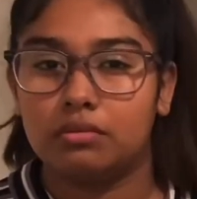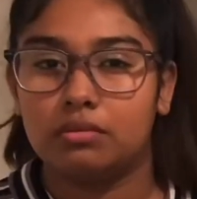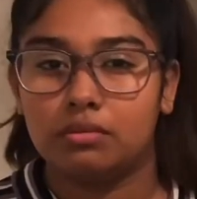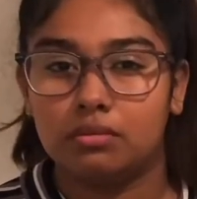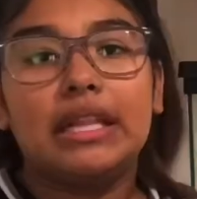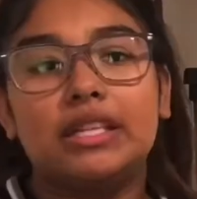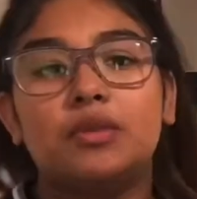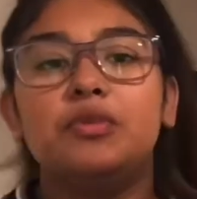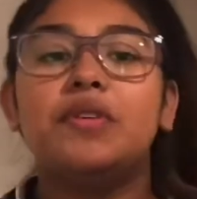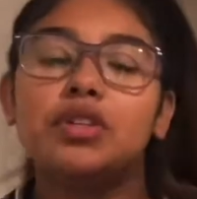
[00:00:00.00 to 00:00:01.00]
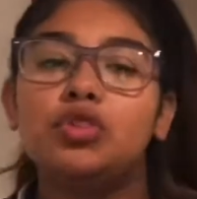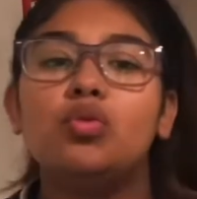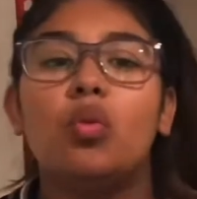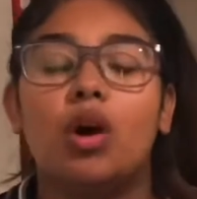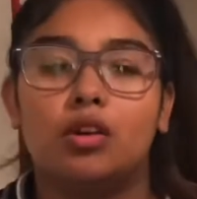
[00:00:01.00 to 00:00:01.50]
Let's move on to
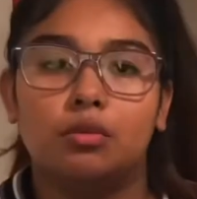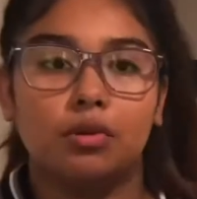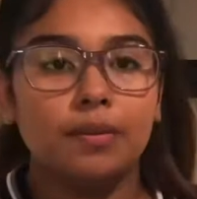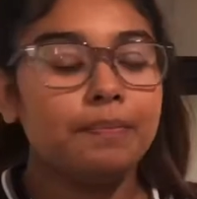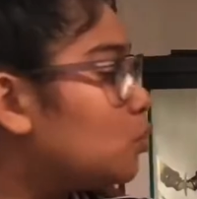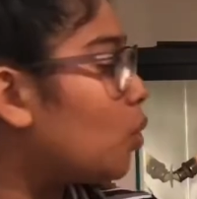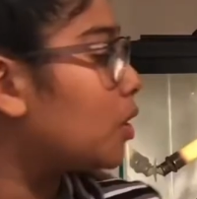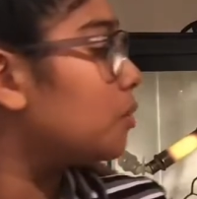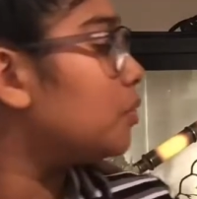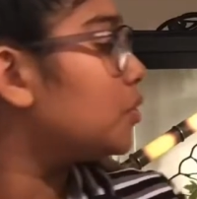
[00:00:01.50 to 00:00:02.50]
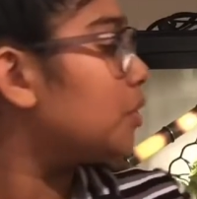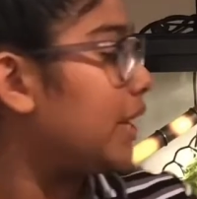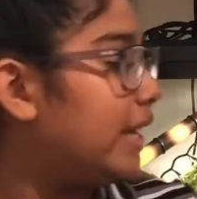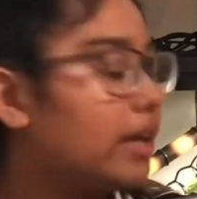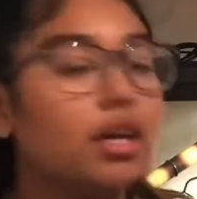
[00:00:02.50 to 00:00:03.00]
water bowl. The water bowl's right
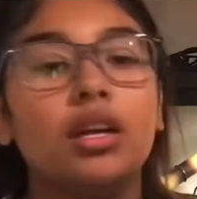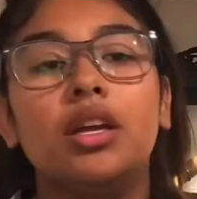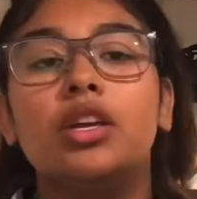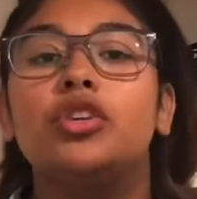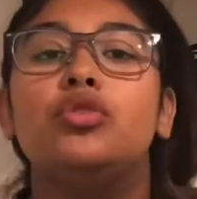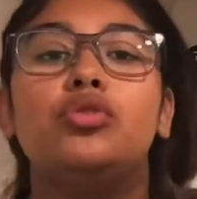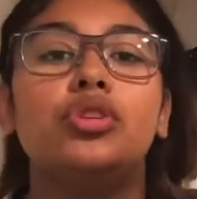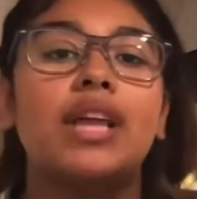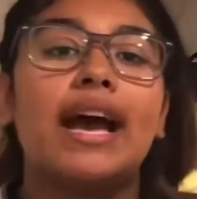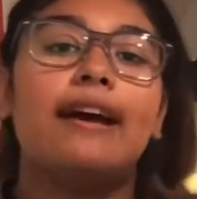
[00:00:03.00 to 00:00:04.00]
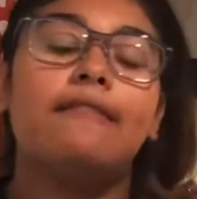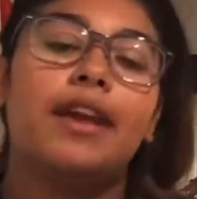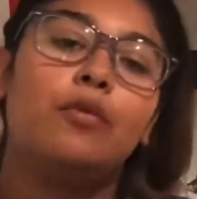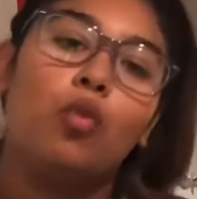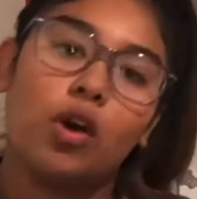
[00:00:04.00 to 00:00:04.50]
here. You should have a
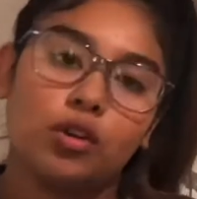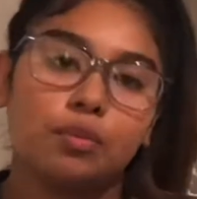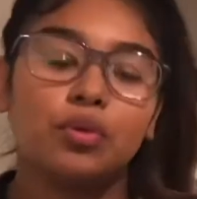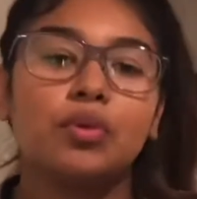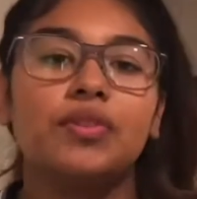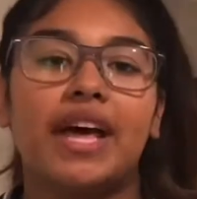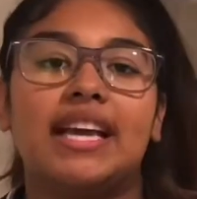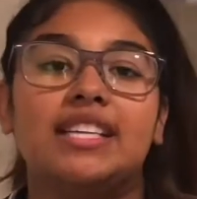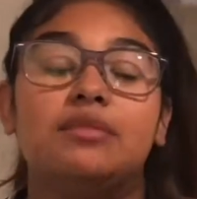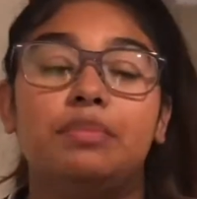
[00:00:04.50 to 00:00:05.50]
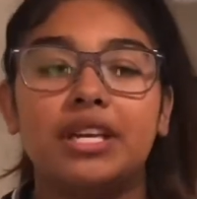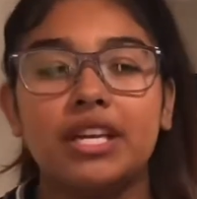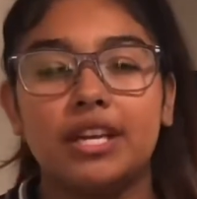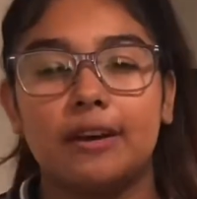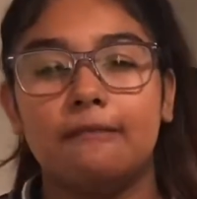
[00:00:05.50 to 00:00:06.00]
water bowl that is big
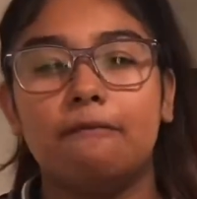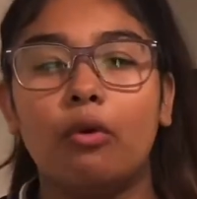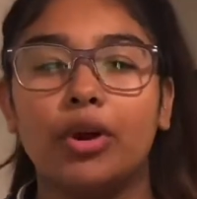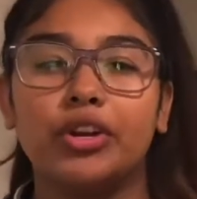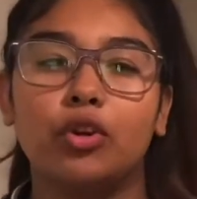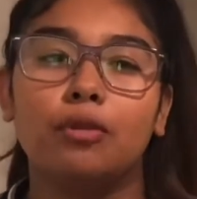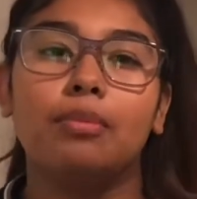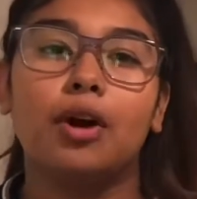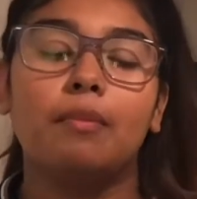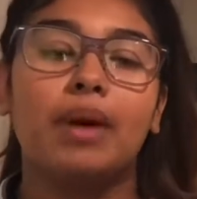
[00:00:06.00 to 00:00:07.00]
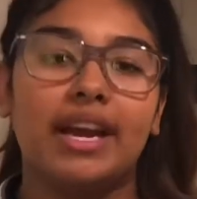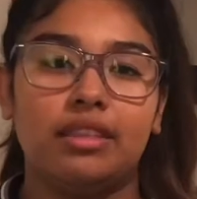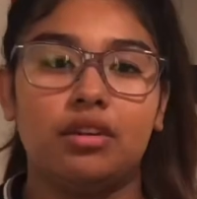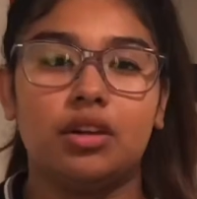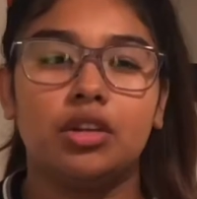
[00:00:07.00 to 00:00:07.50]
enough for your ball
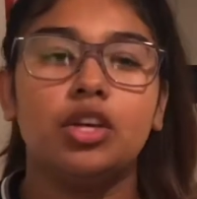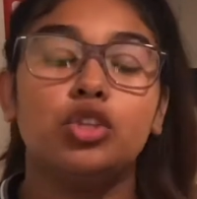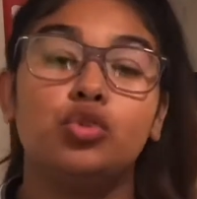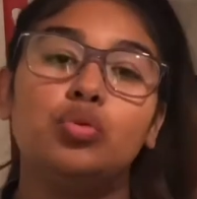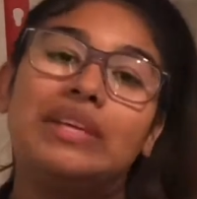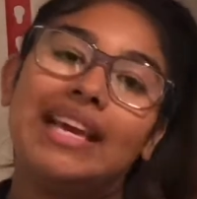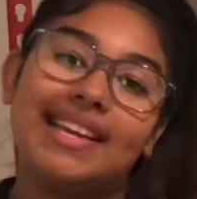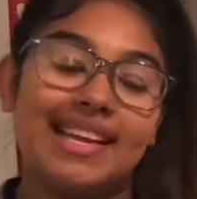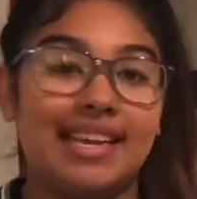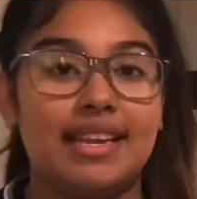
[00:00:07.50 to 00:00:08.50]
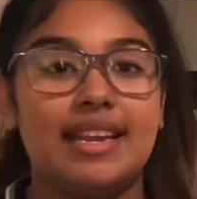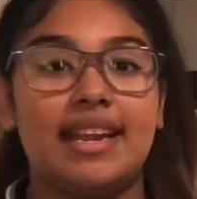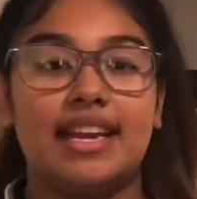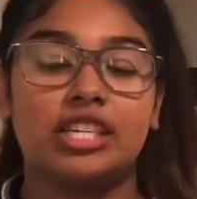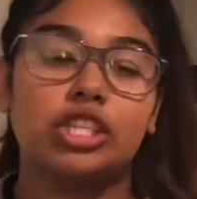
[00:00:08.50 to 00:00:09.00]
python to get in and
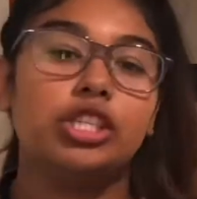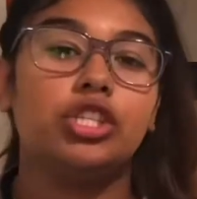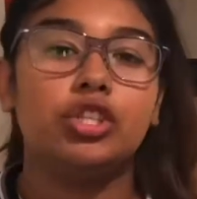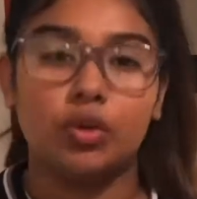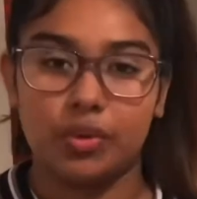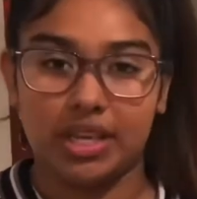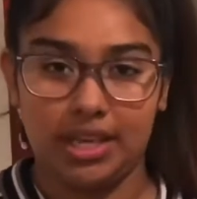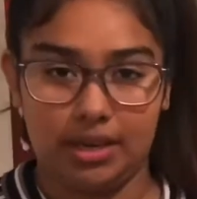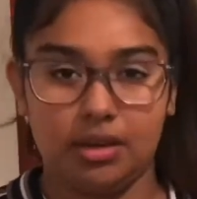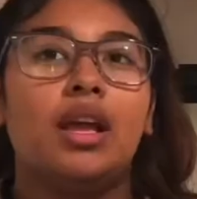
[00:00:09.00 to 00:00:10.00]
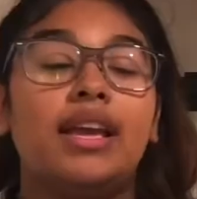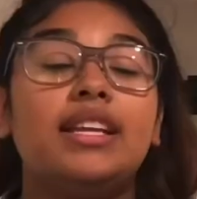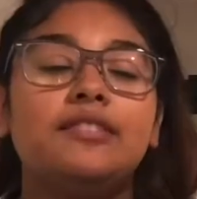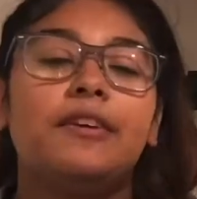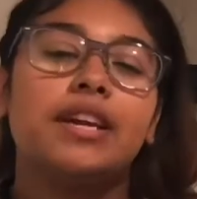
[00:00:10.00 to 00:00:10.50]
actually soak in. It is
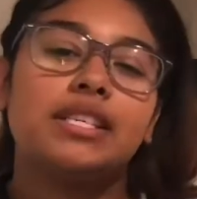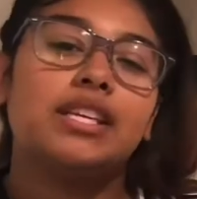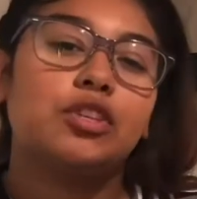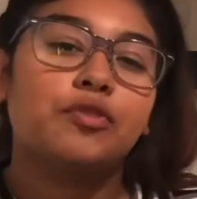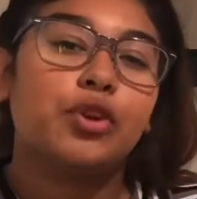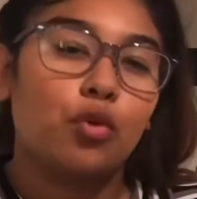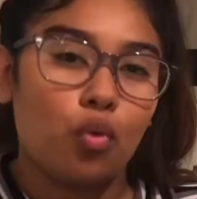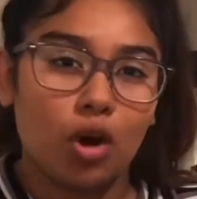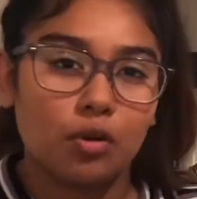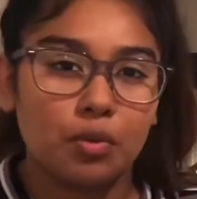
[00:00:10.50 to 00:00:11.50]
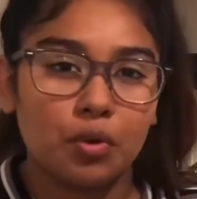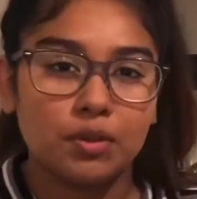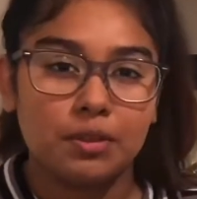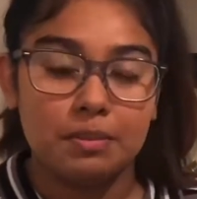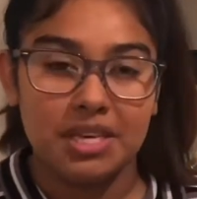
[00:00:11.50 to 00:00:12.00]
very essential for your water bowl to
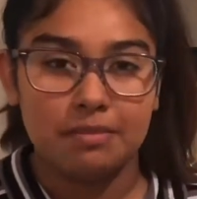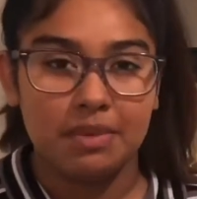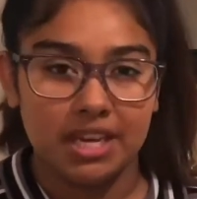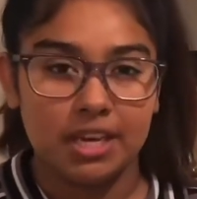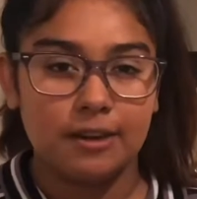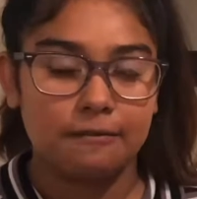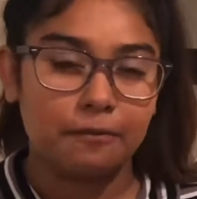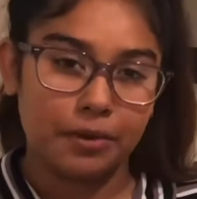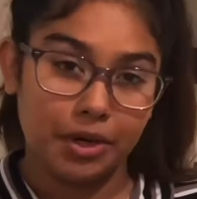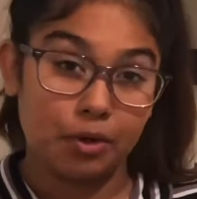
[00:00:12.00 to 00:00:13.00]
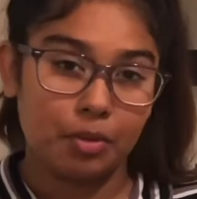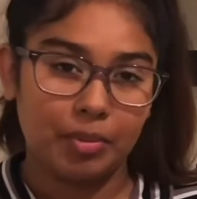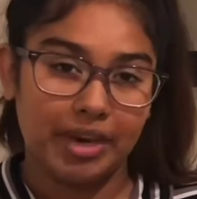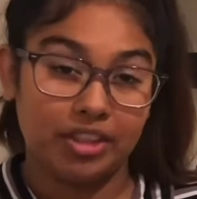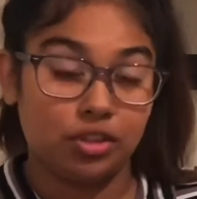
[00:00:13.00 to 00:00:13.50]
be big enough for your ball
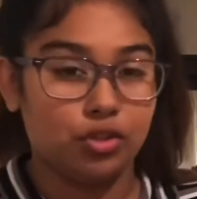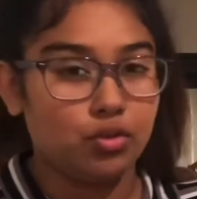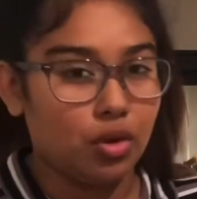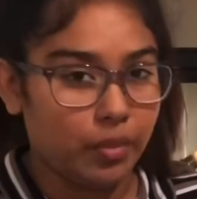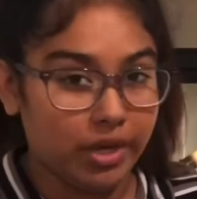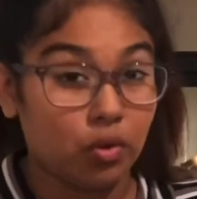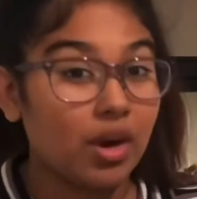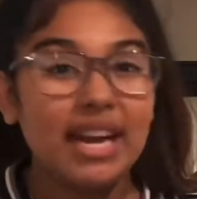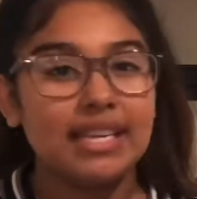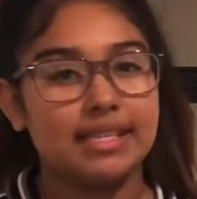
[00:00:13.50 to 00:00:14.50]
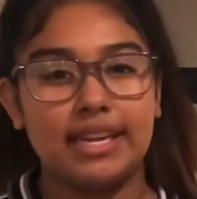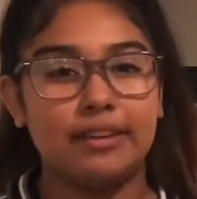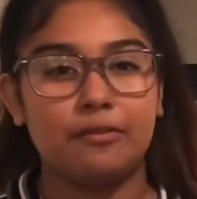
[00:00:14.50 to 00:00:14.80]
python to go in, or any snake for